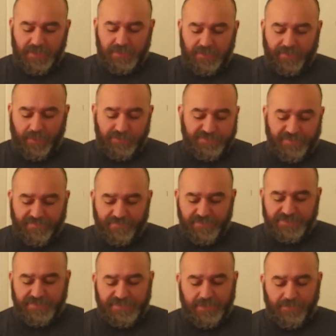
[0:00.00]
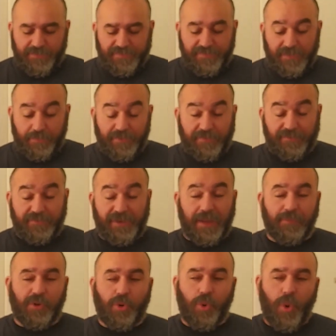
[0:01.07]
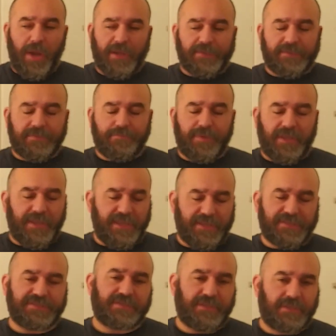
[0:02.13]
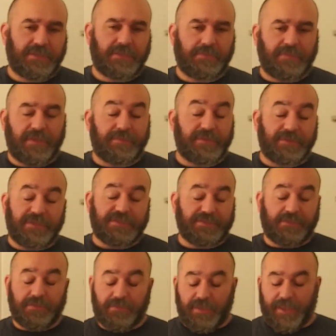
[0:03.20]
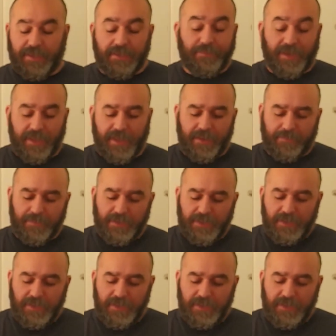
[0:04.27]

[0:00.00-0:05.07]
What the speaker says: That was my first attempt with the number 3. I'm quite pleased. Maybe it doesn't look like it, but I am.